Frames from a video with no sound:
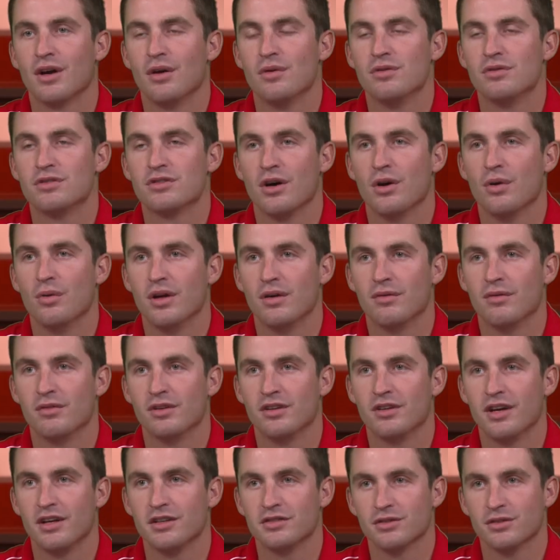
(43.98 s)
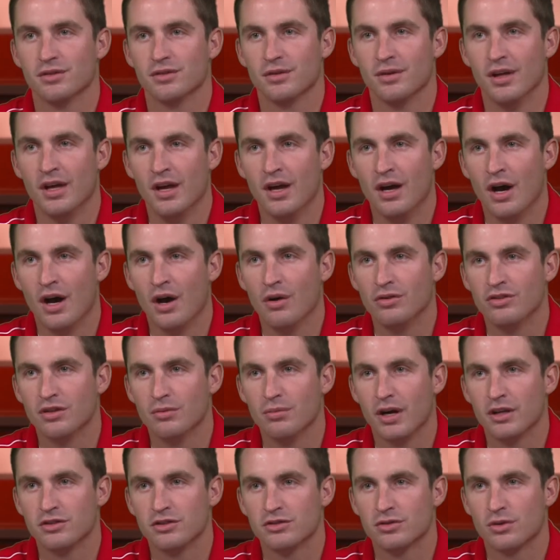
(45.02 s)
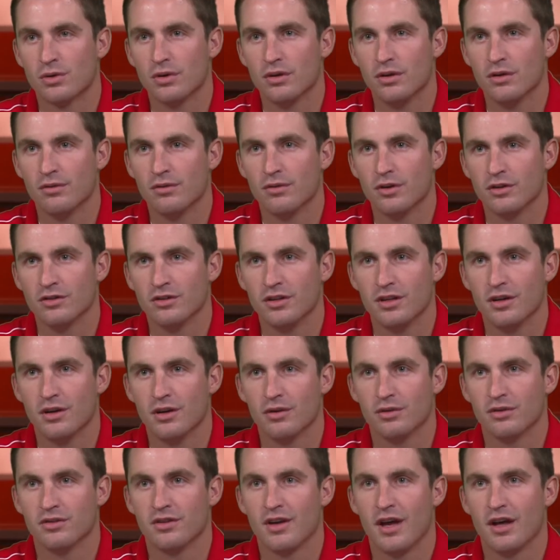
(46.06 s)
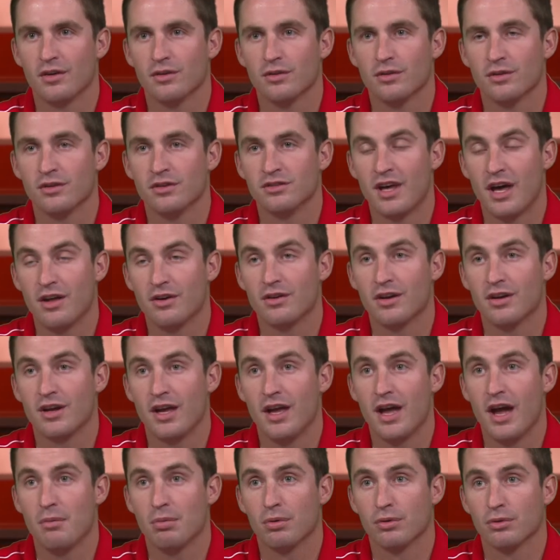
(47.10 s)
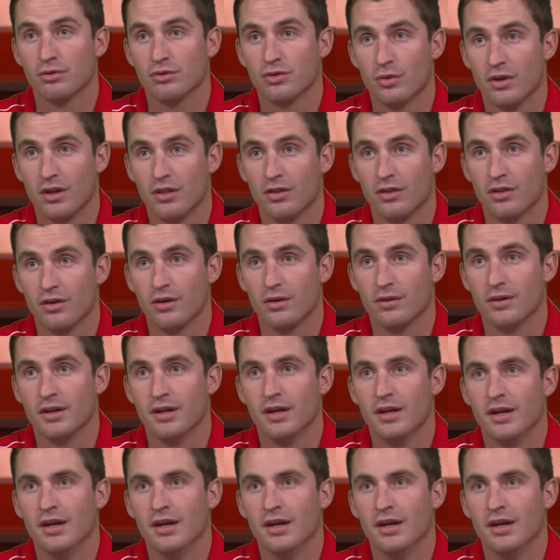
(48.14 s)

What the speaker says: Coach O Invitational, hosted by Troy University on Saturday, April 23rd.